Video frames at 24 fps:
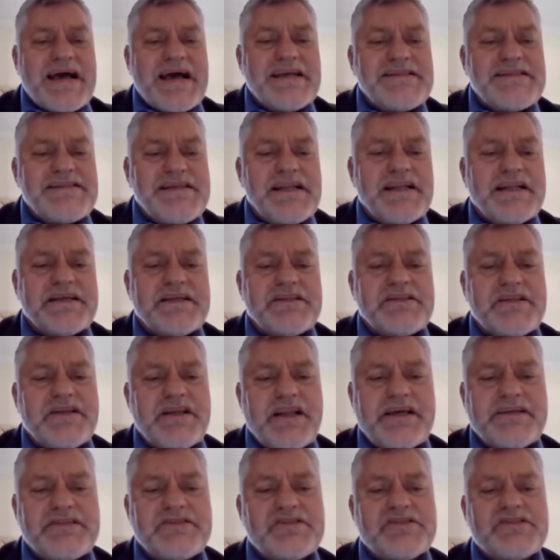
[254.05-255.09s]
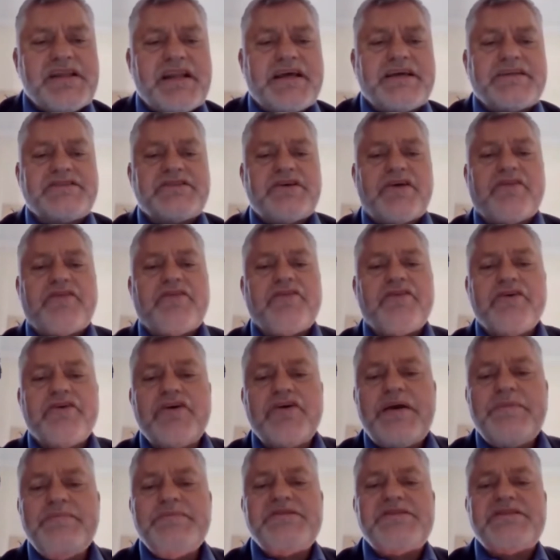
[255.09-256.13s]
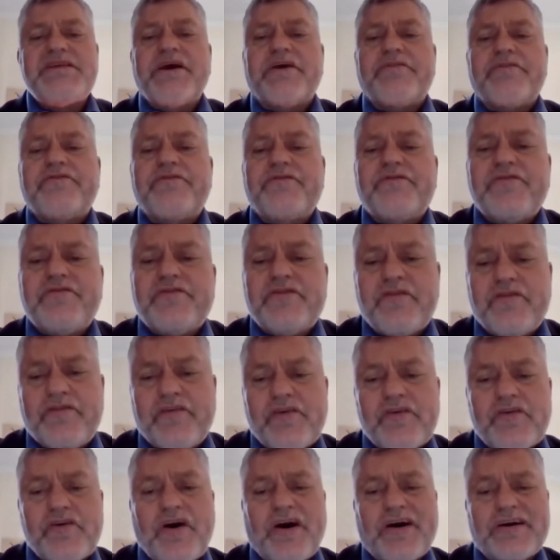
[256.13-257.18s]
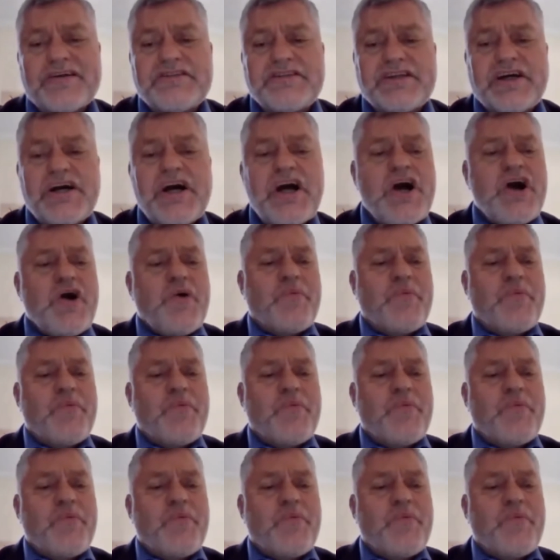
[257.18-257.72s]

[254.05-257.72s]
As a legislature, through MEC of COGTA,